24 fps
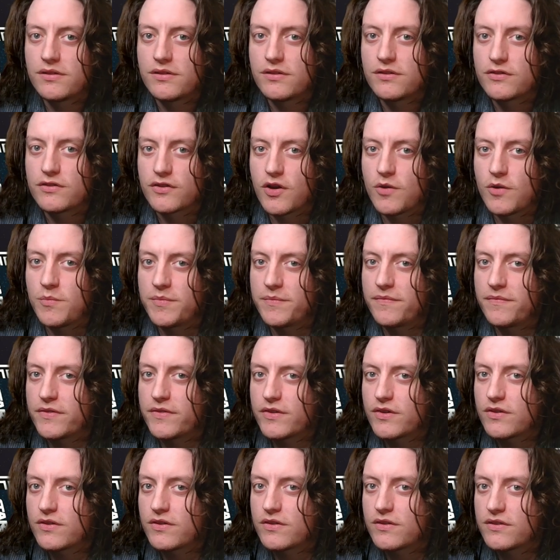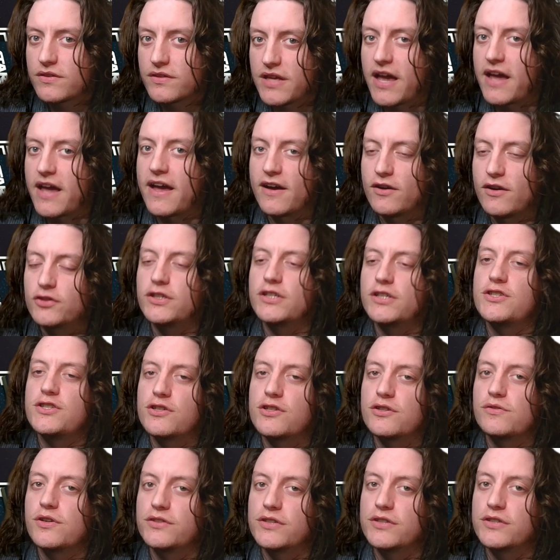Nope. Yeah, only 2,
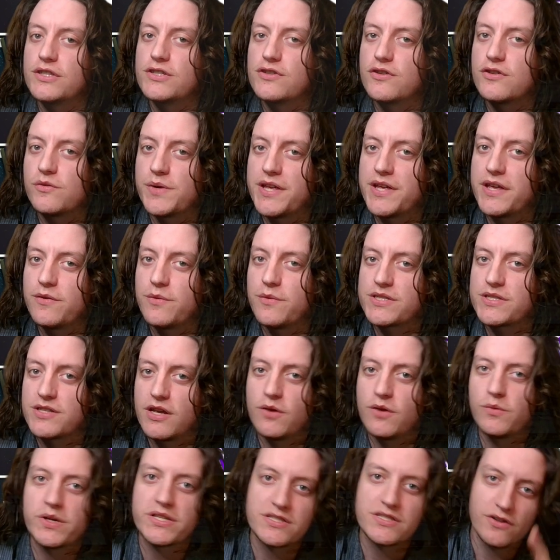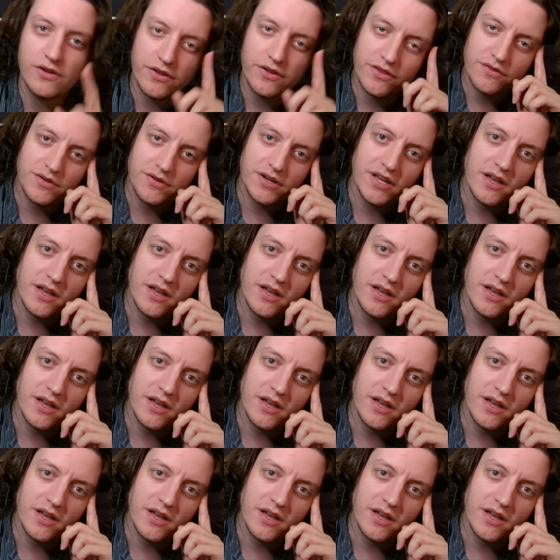only 2. It wasn't all 3.